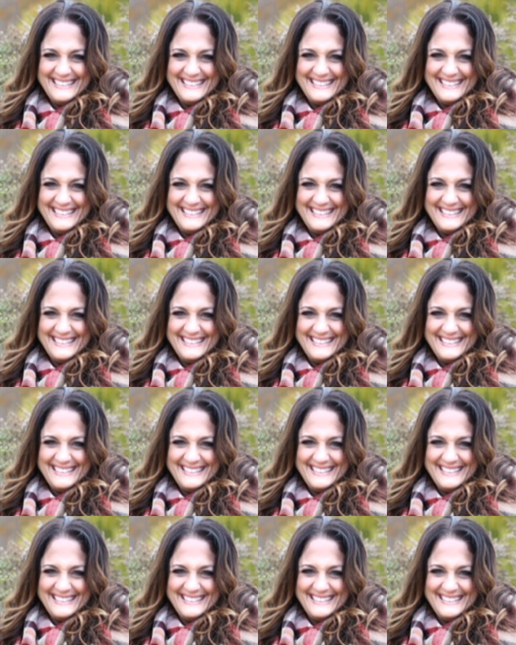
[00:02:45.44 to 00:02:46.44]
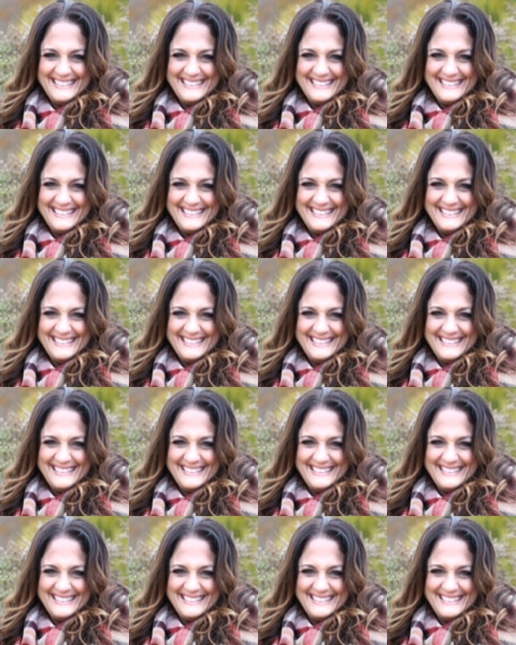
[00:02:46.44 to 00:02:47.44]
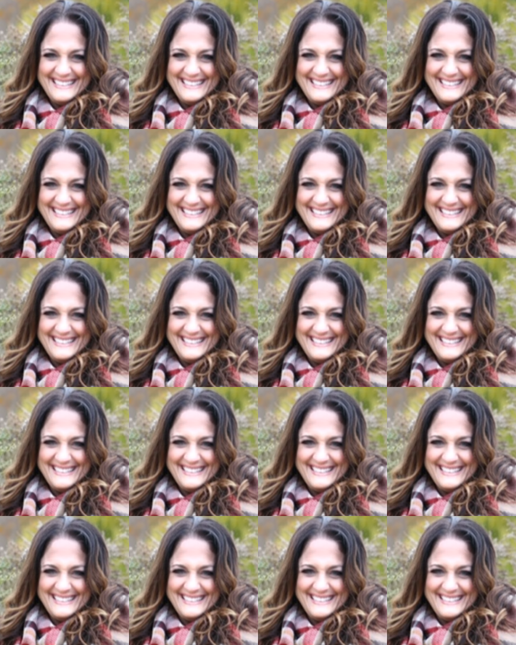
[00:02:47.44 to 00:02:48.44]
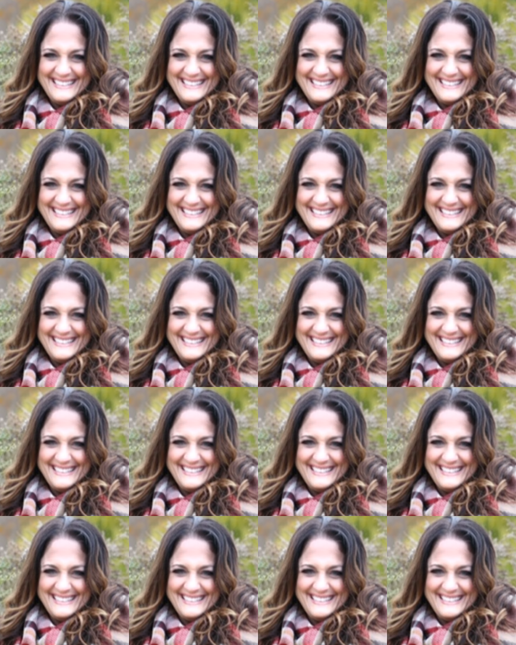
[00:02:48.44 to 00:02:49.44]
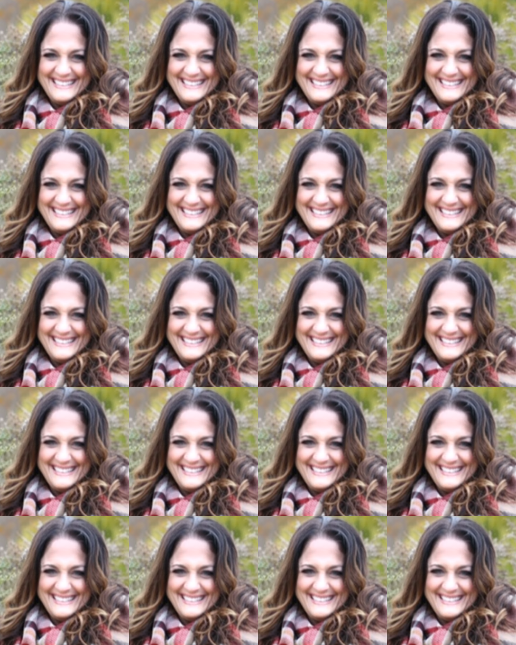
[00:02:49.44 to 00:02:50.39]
The face doesn't move, so there is nothing to read.